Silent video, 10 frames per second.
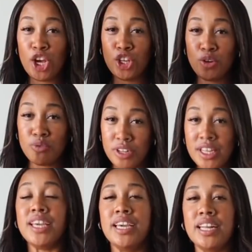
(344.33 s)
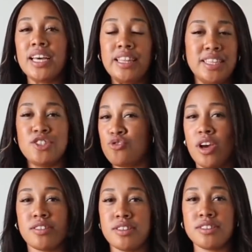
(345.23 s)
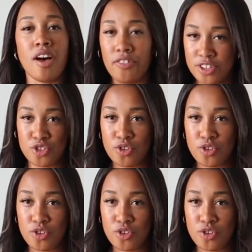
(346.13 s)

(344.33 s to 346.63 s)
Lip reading: you need these dresses on this